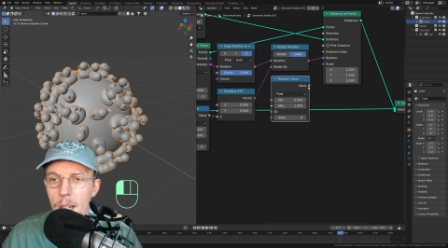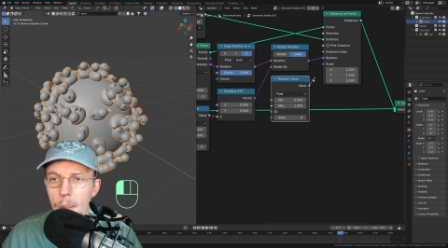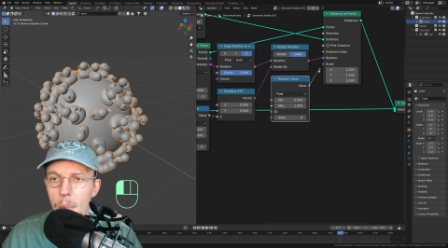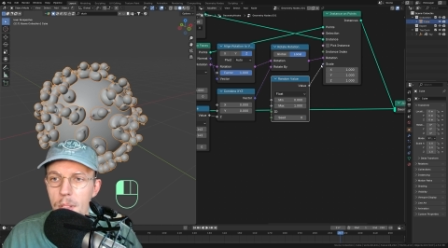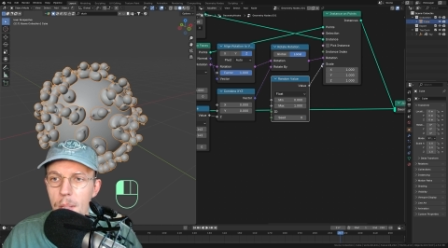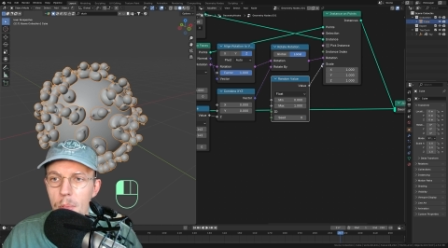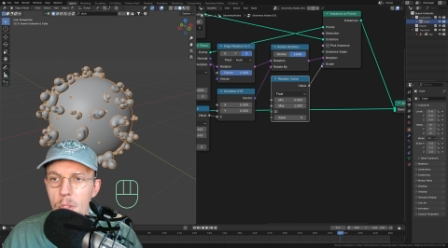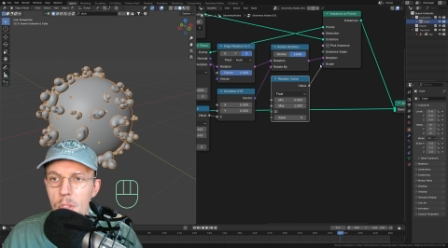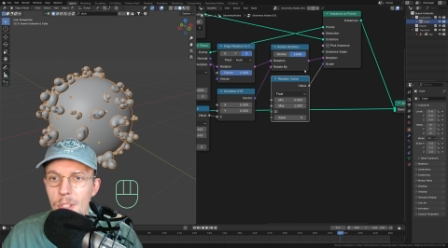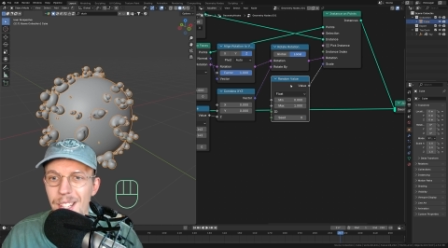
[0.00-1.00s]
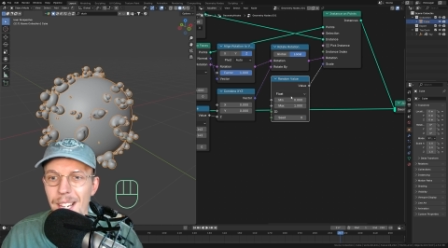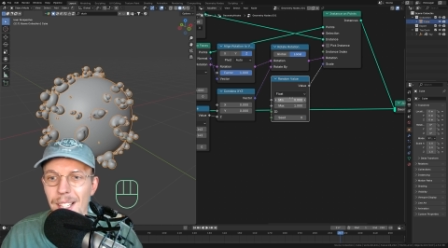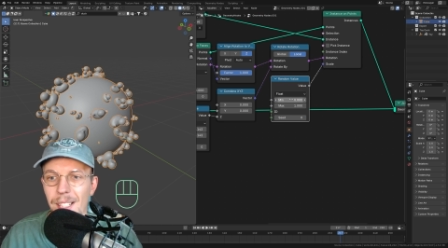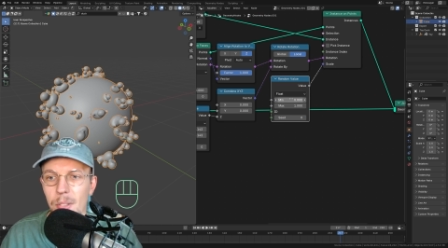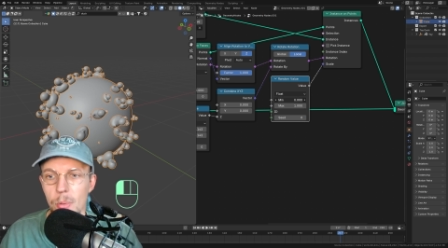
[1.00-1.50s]
because that will just scale
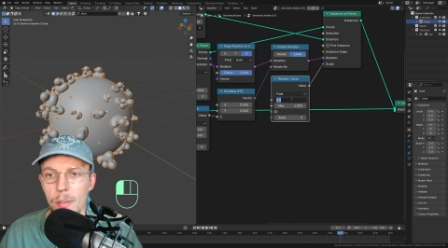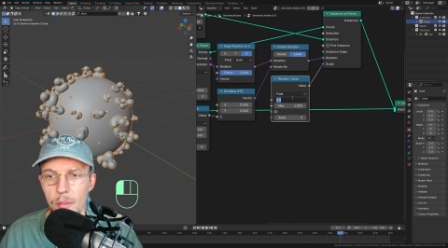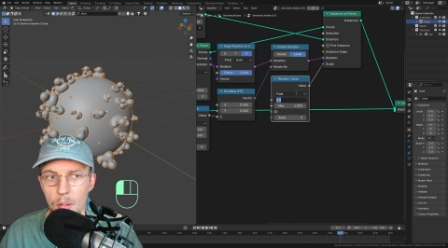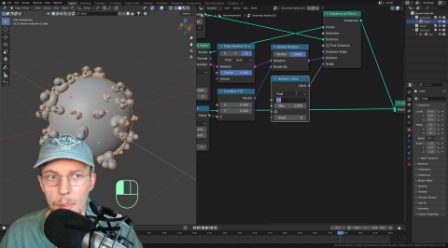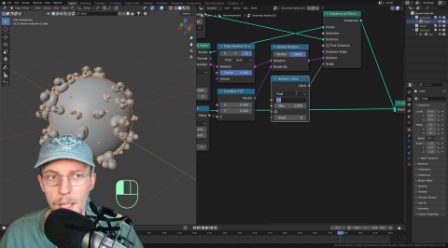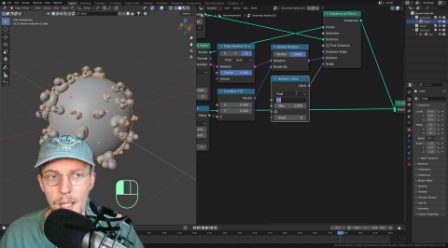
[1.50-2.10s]
it uniformly.